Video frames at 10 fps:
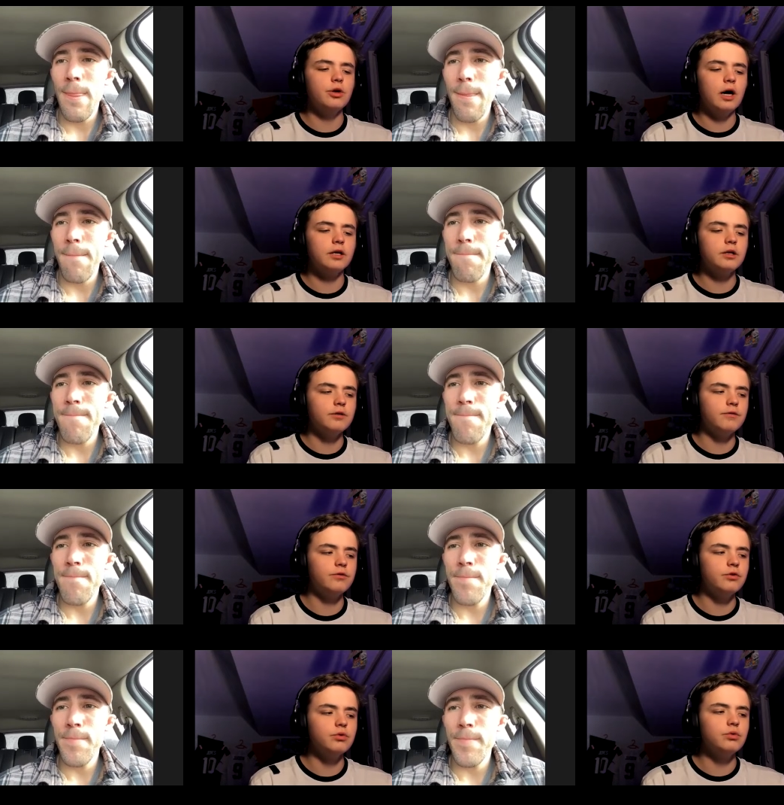Speaker 1: had a
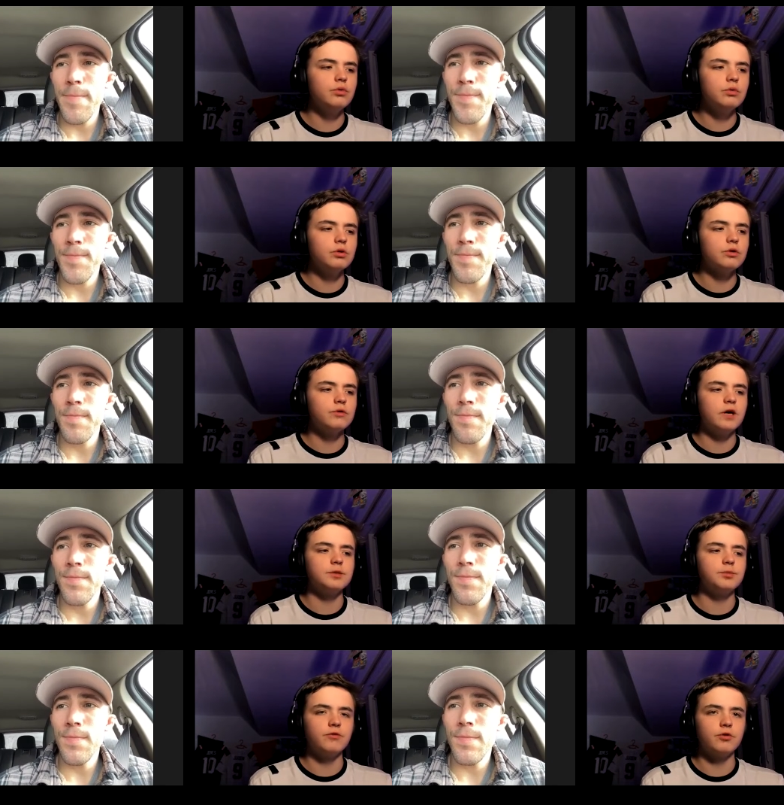few good fights
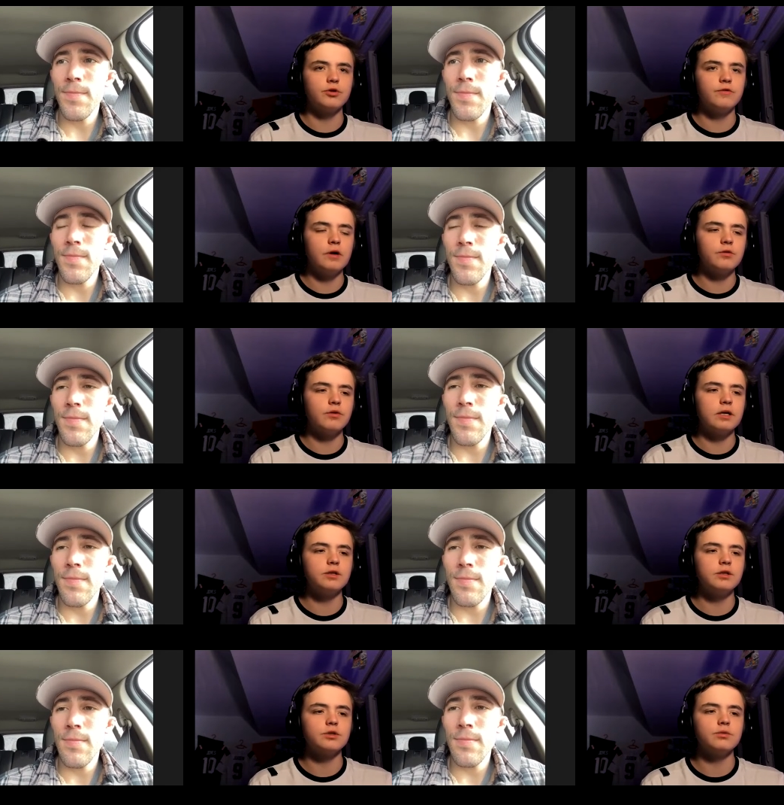before your fight with Grant
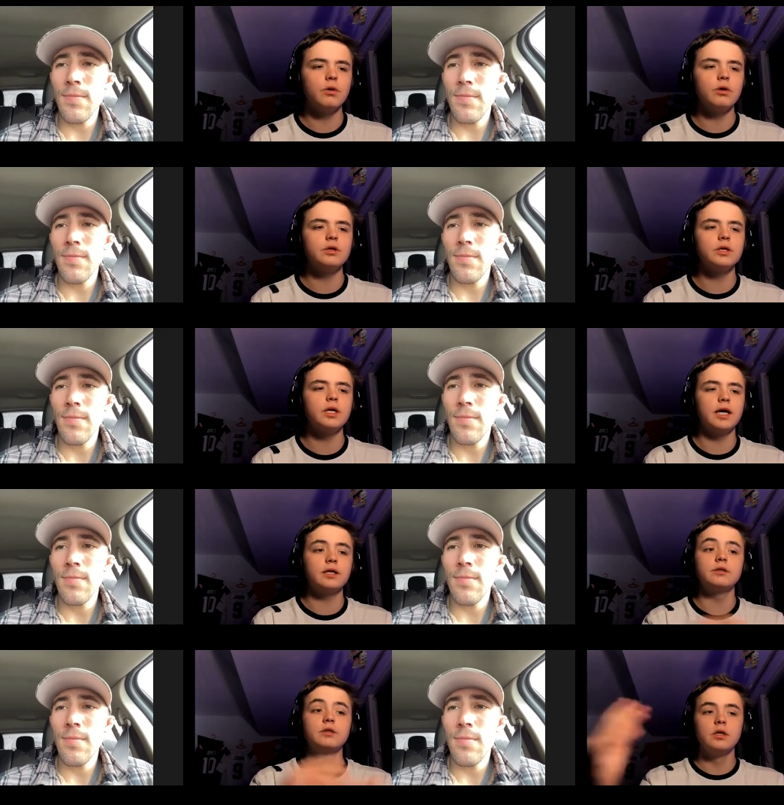Dawson,
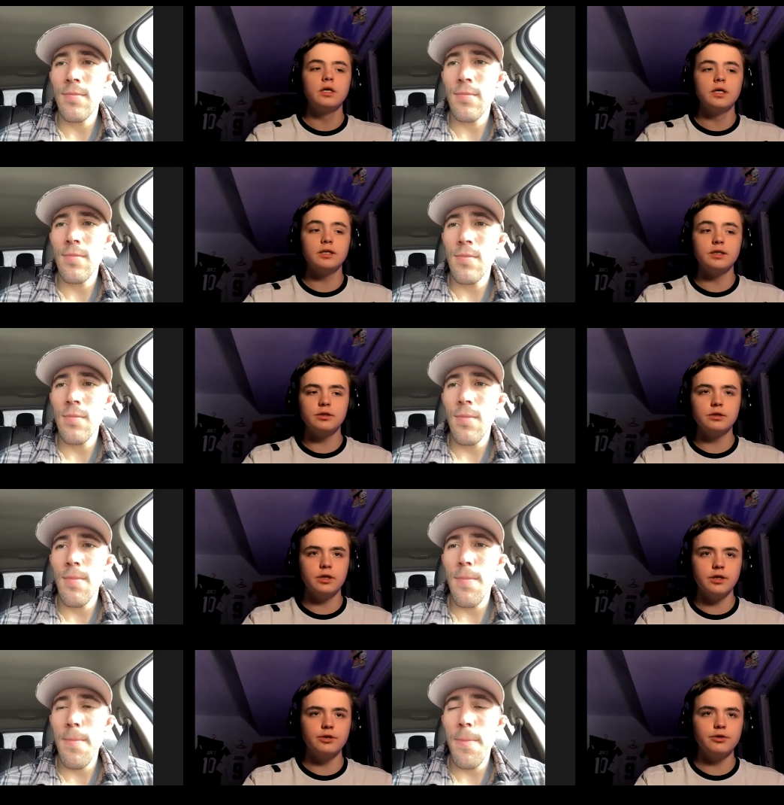and and
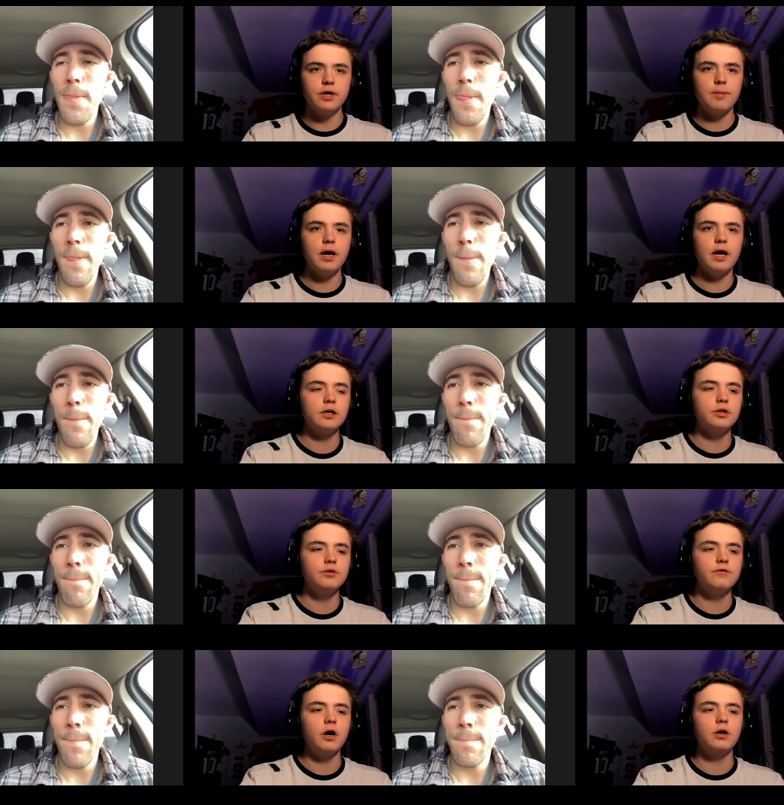and then you came back and you
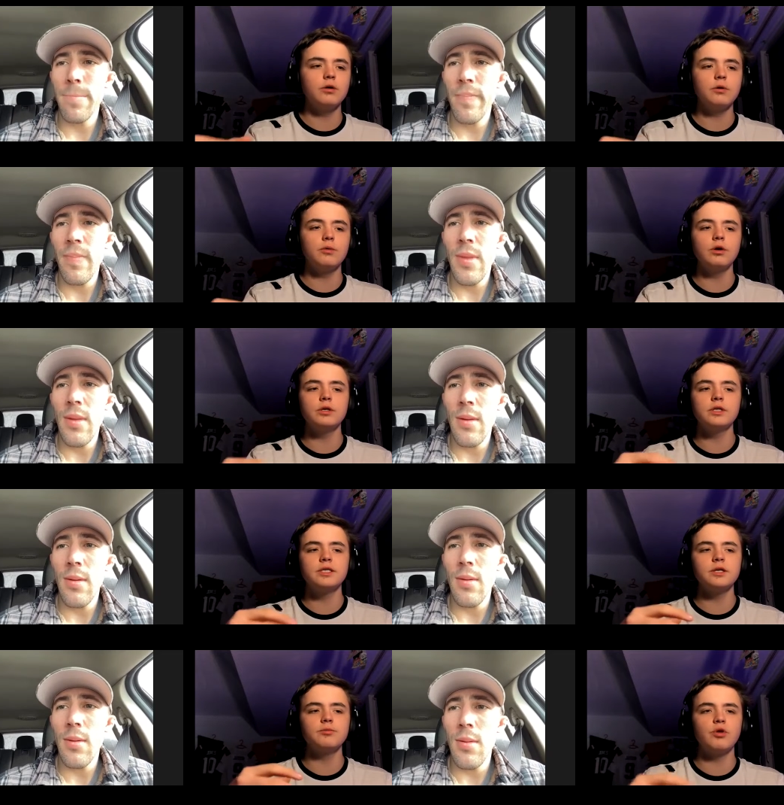fought. What is
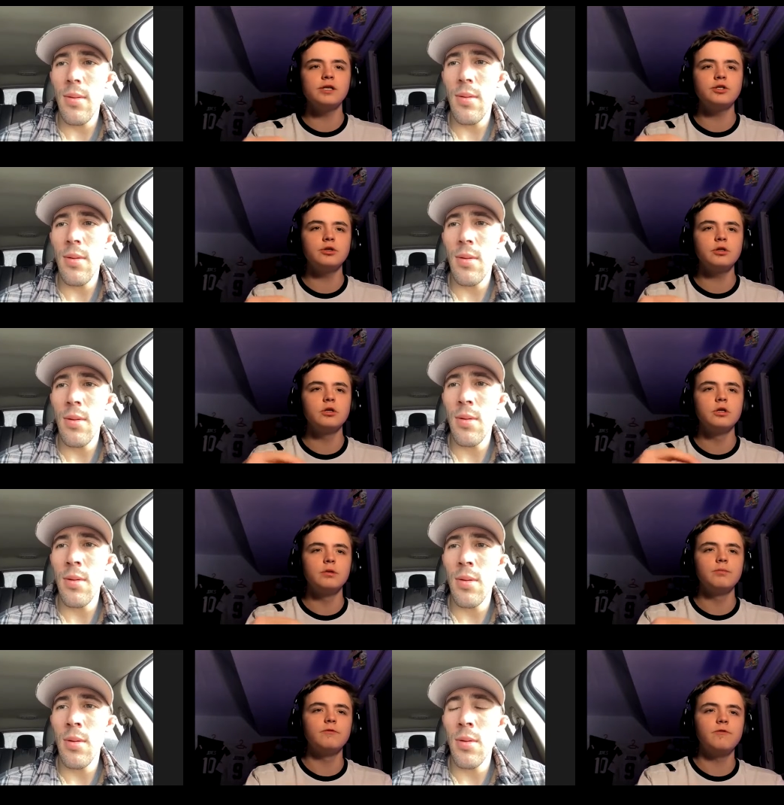there pressure
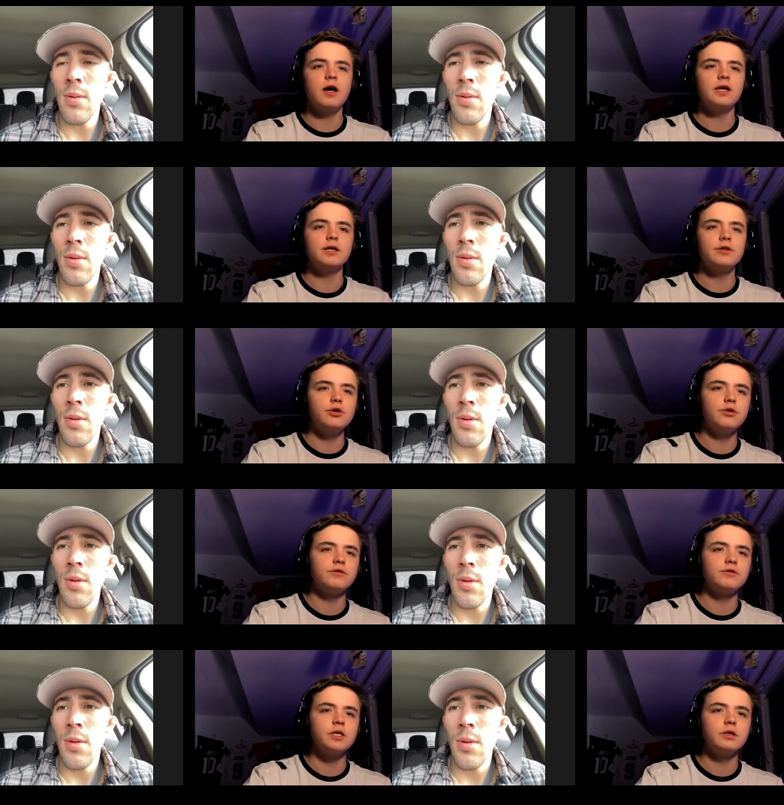fighting in the
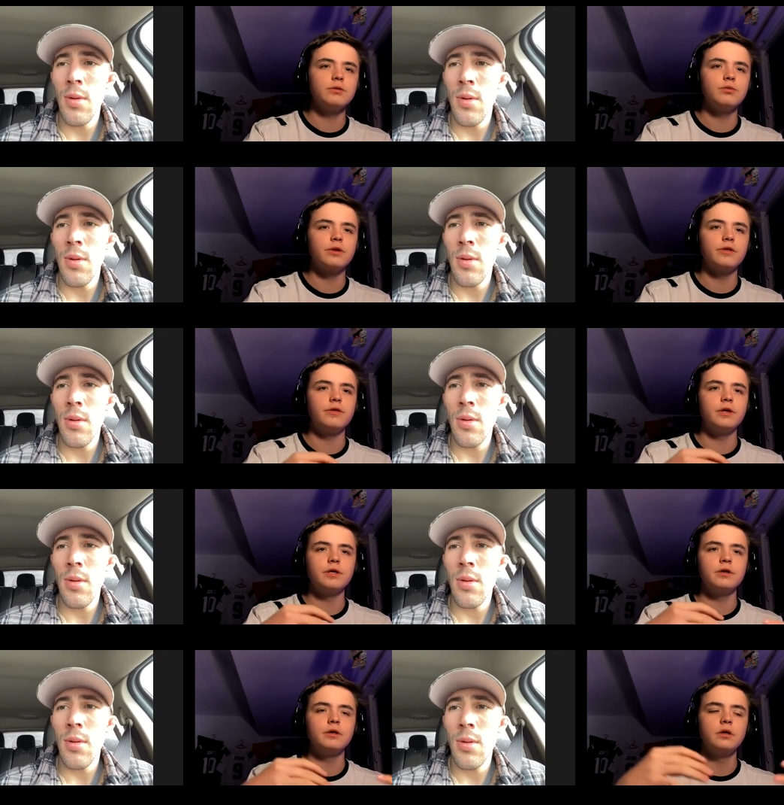UFC with
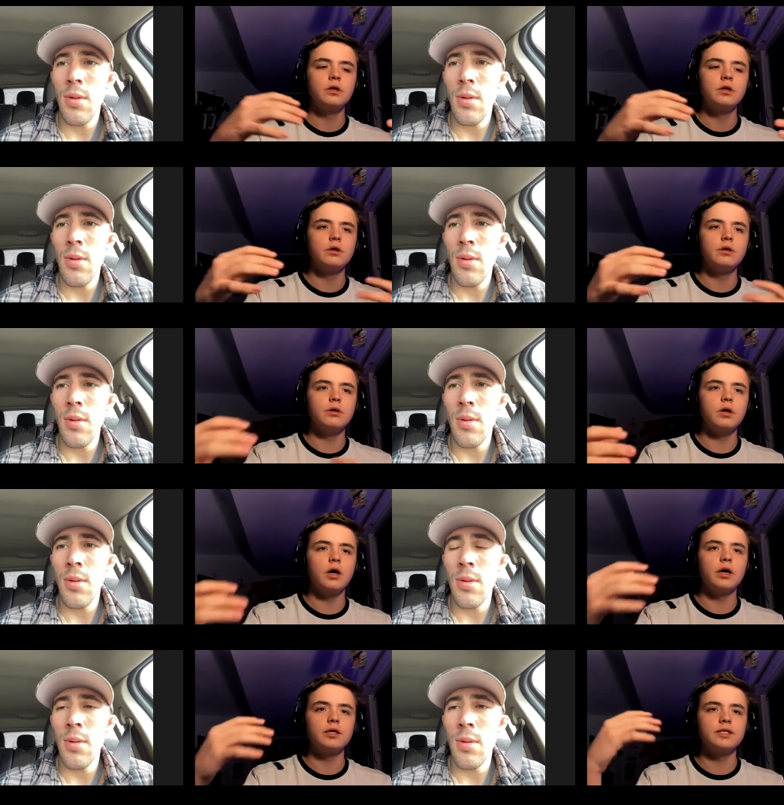the
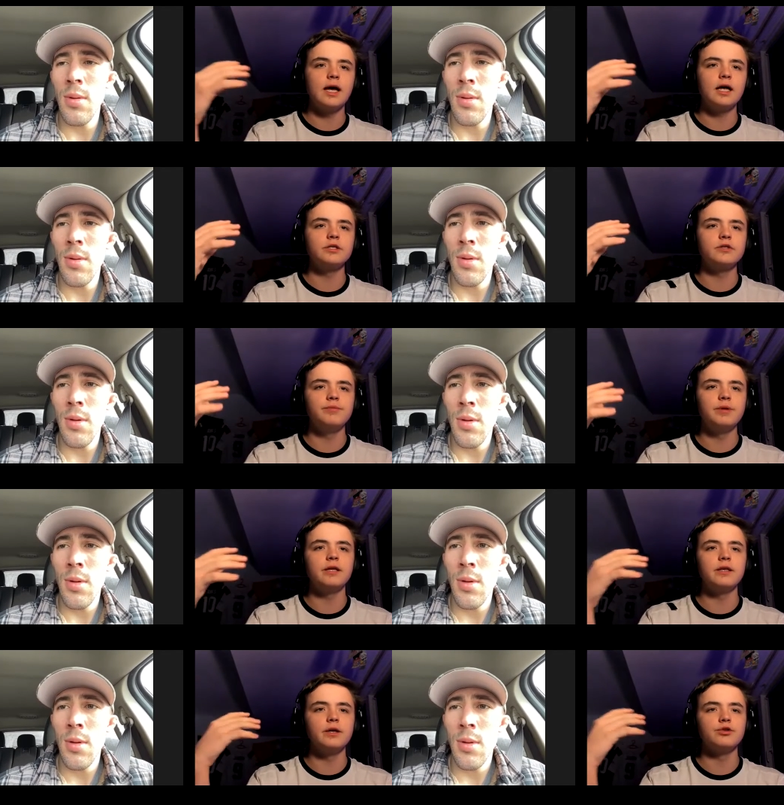uh, status of being
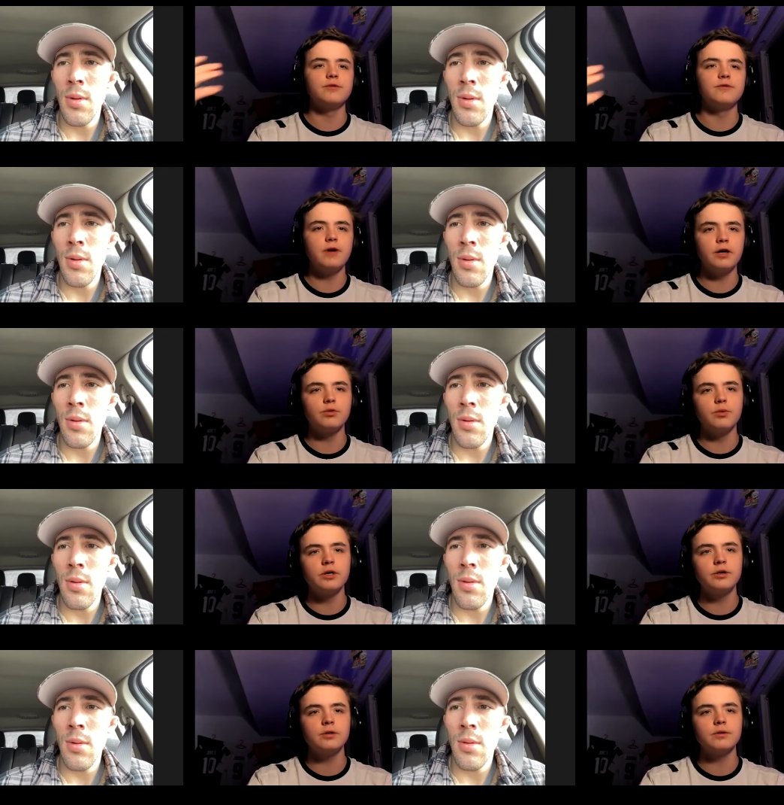the Ultimate Fighter winner?